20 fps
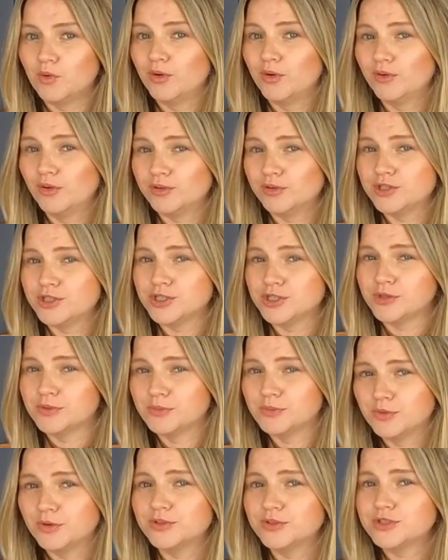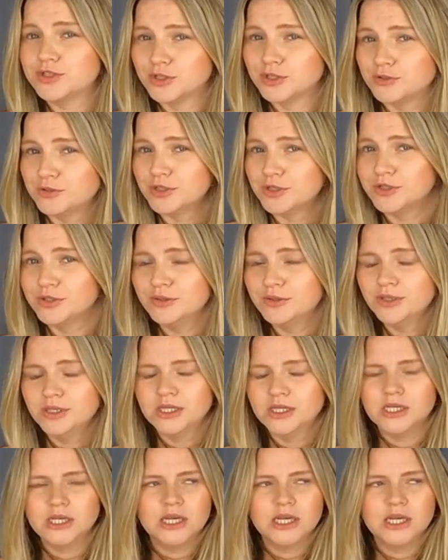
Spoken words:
what not to do and what to do.